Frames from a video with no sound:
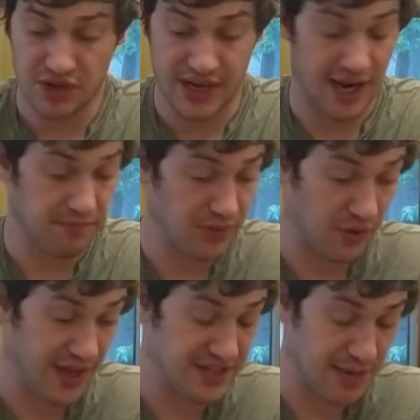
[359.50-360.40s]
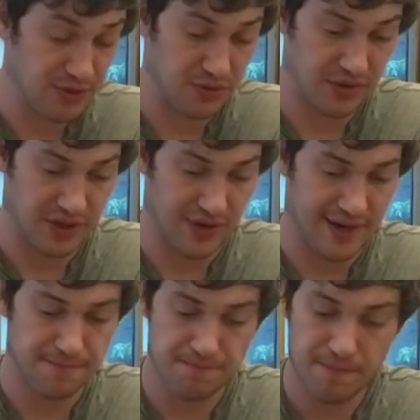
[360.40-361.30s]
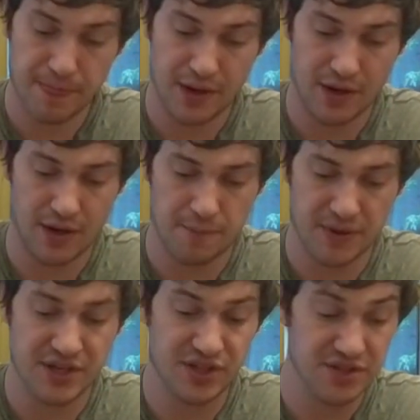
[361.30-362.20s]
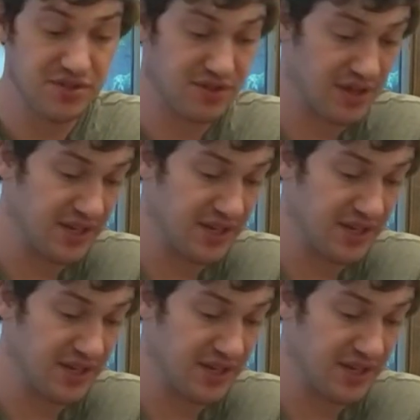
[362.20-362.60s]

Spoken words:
Yeah, no, that's absolutely great. But it does